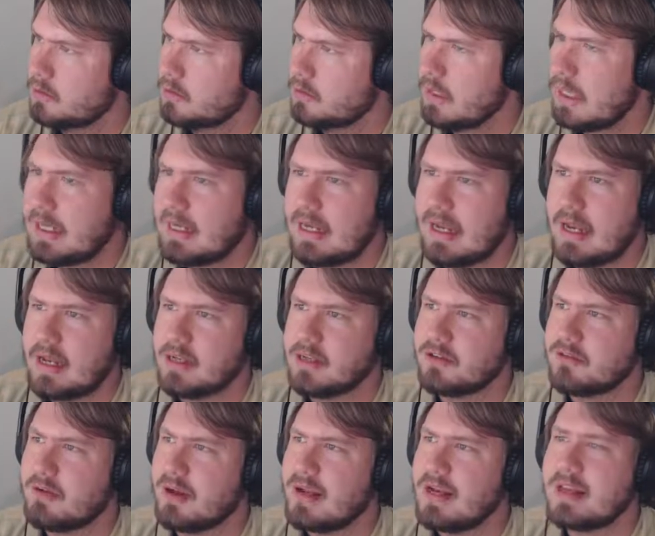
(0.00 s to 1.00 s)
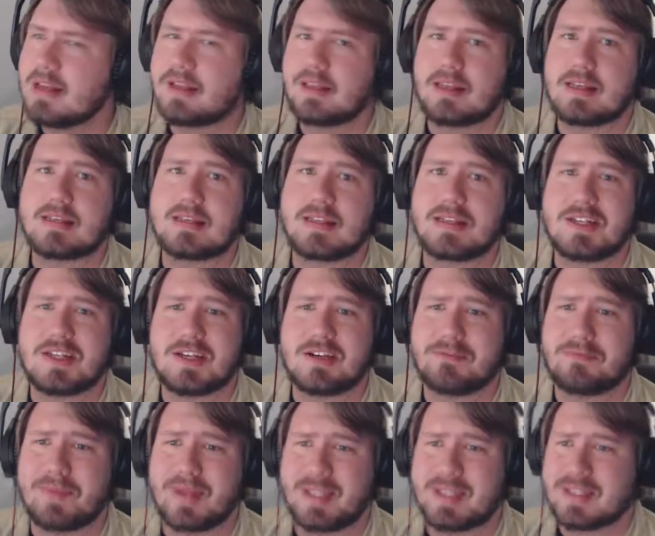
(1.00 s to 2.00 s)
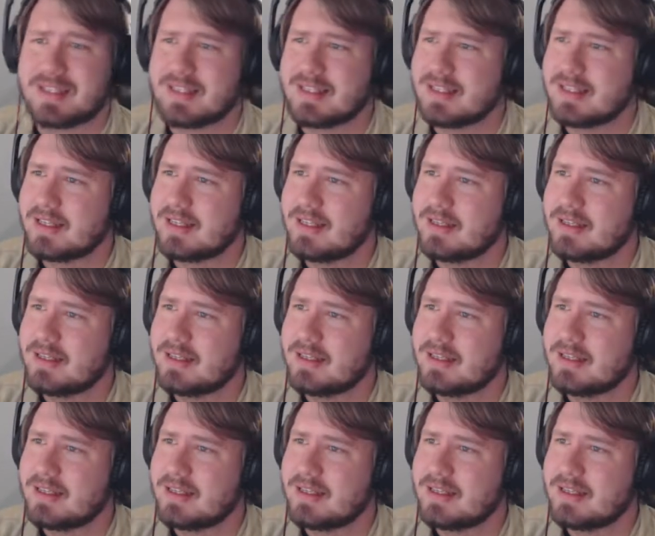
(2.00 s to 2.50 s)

I can't do any of these achievements.